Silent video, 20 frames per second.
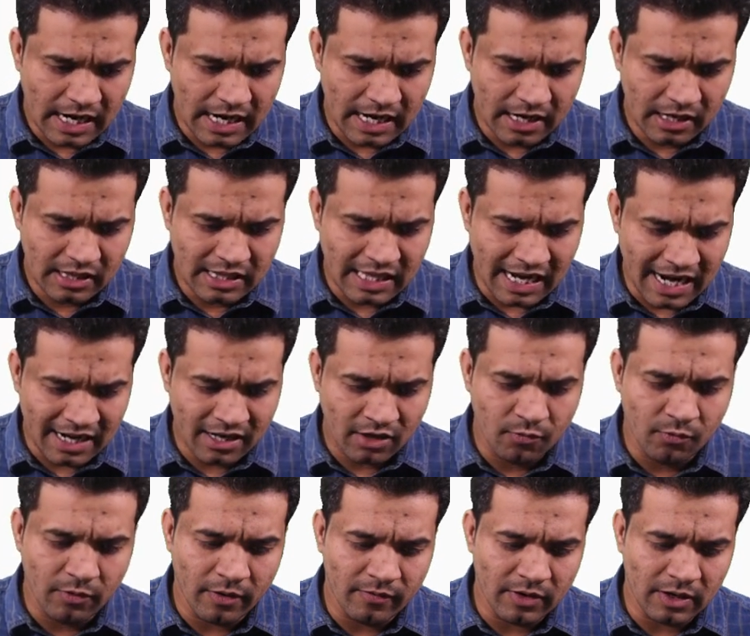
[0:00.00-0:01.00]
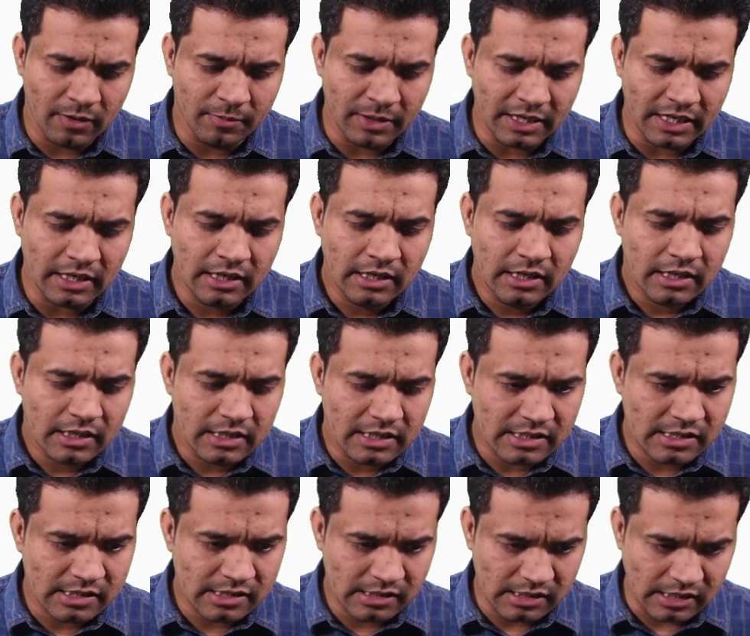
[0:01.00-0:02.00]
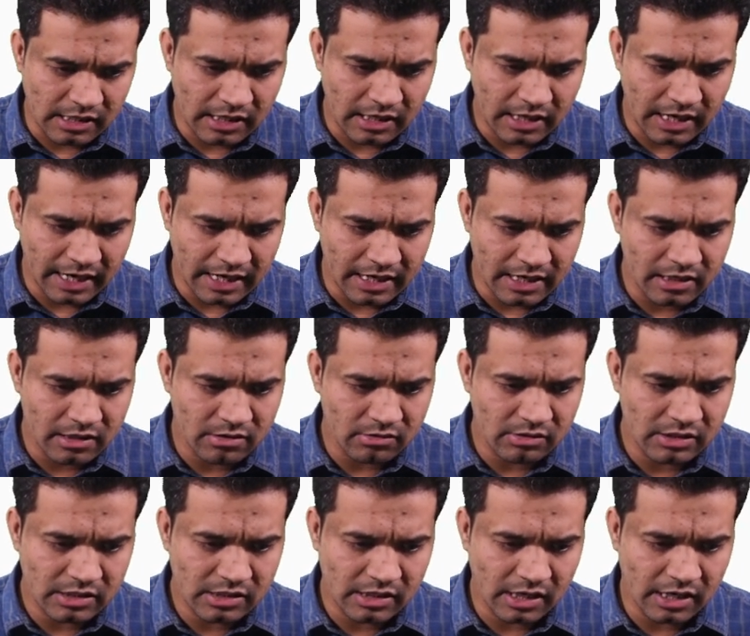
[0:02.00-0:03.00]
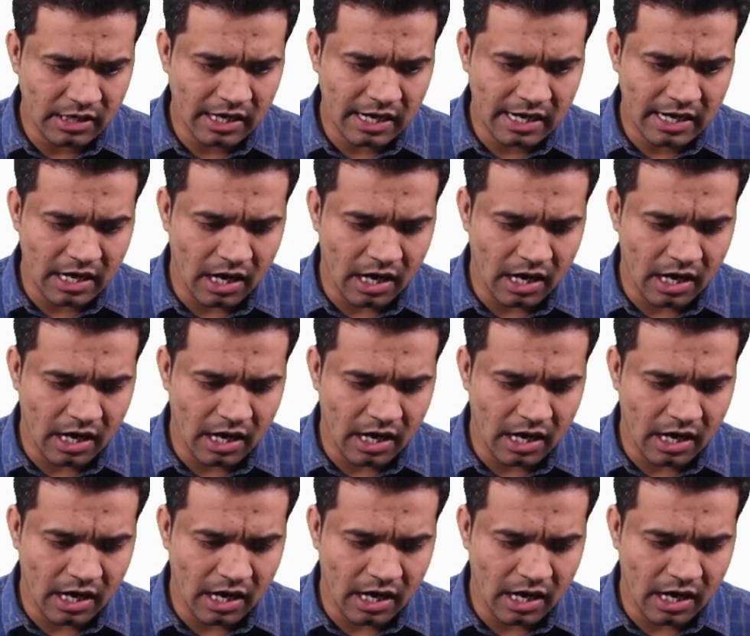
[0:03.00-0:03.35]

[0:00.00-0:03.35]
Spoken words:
And that we will be discussing again into this here,